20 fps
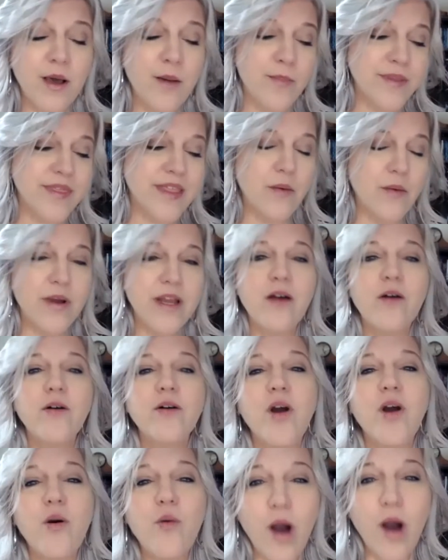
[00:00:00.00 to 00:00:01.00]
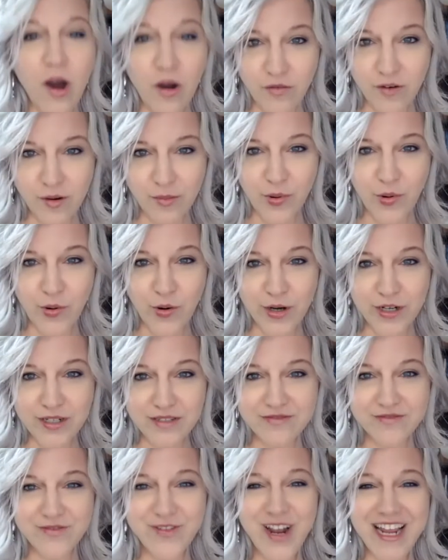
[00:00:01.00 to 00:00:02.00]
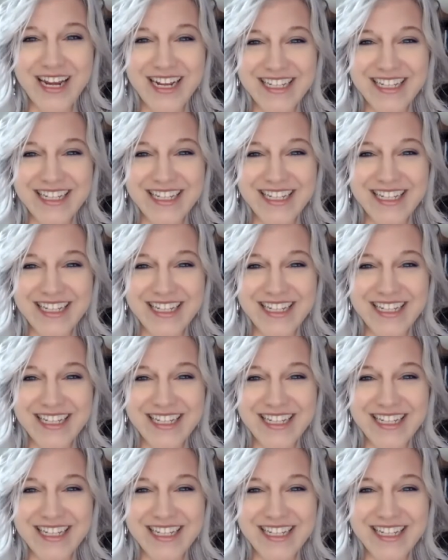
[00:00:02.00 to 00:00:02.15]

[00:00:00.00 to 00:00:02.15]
but that we don't go overboard, right?